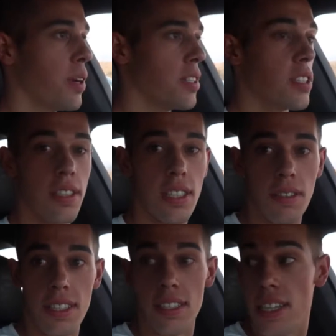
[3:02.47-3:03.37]
punch and see
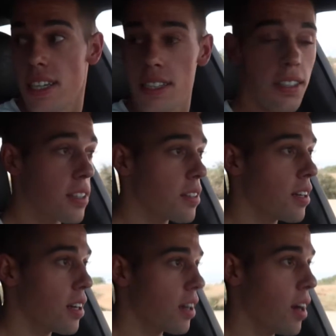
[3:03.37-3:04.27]
what this thing can do.
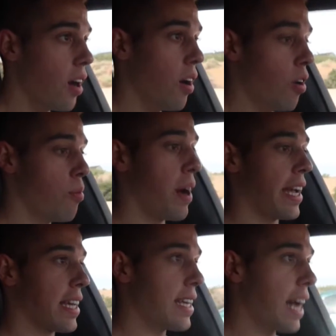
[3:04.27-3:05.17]
Oh
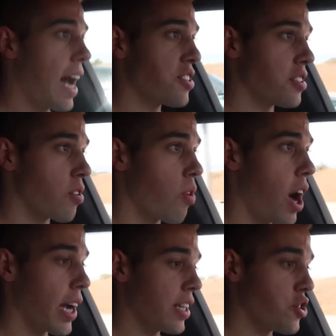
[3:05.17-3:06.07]
my gosh, it's a
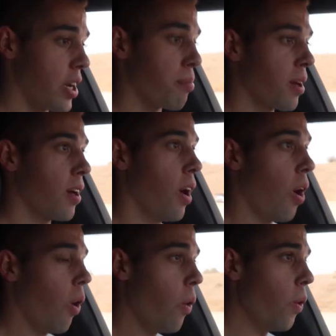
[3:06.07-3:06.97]
rocket ship.
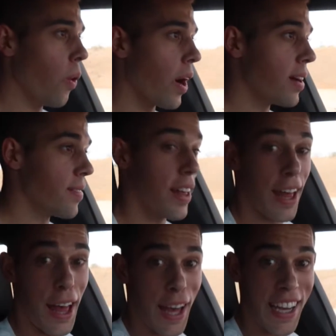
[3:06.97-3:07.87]
Whew.
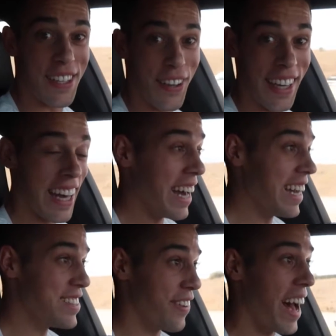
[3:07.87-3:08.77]

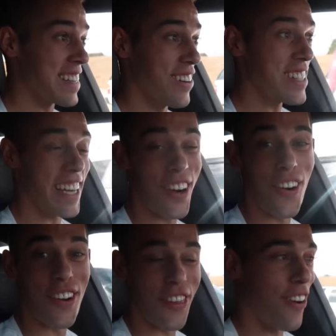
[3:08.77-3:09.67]
It's fast. That was like
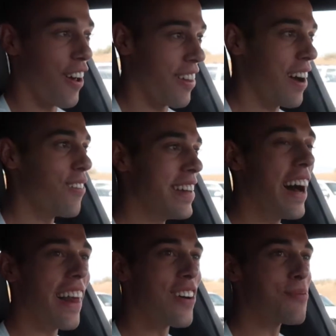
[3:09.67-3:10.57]
quarter throttle. That
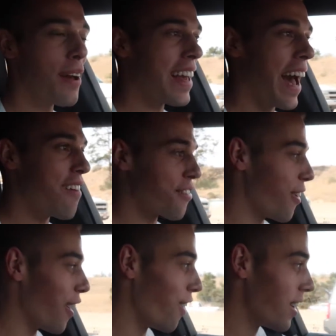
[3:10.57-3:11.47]
was probably half
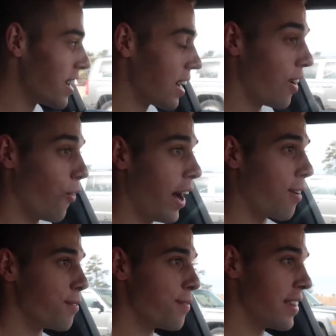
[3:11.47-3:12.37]
throttle.
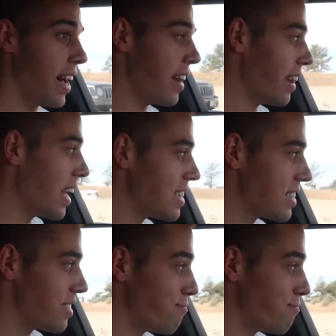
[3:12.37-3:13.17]
Wow, that's